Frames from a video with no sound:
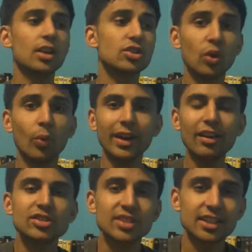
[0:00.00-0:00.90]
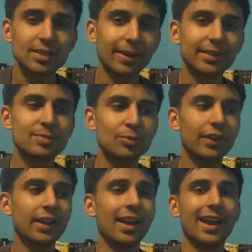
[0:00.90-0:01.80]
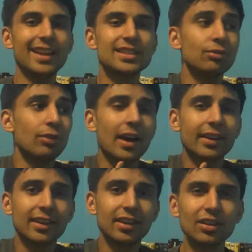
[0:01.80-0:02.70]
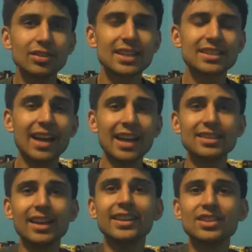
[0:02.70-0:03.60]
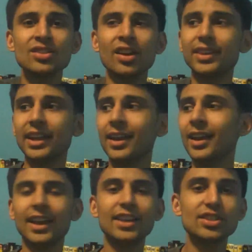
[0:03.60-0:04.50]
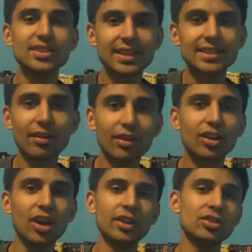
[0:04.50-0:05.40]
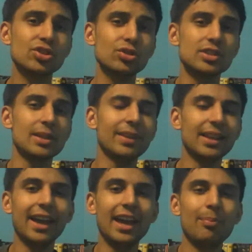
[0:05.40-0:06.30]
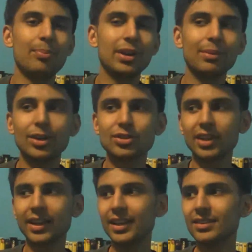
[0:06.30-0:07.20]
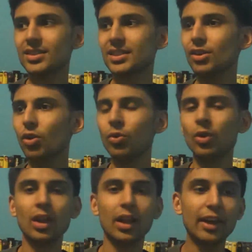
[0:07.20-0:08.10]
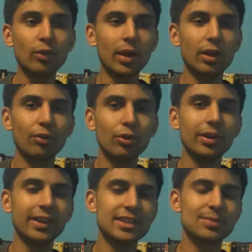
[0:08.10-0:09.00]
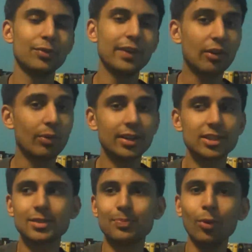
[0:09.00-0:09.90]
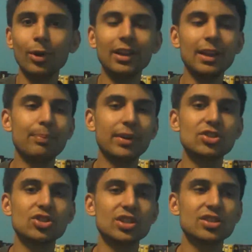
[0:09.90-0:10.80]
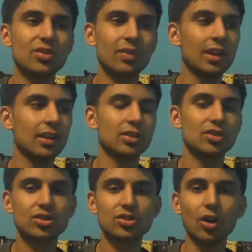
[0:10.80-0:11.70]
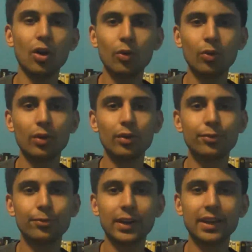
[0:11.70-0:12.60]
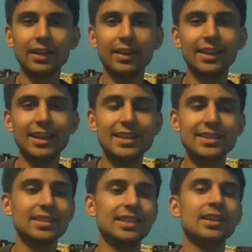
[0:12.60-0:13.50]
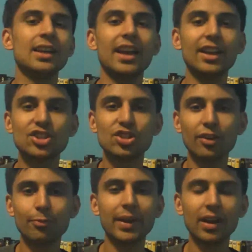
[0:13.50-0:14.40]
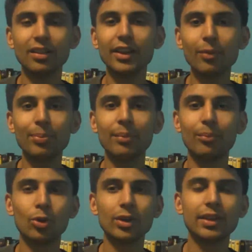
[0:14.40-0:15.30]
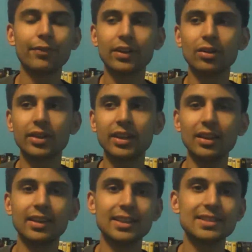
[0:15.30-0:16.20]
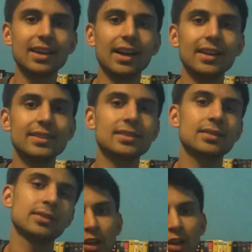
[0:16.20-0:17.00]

So what else sucks about this movie is The Rock kills these guys like it's nothing. He just takes out a gun and shoots them in the head, pretty much. Like, it's so, I don't want to ruin this movie, I don't want to spoil it, but it's just so freaking easy. It should have been a little bit more difficult killing these guys.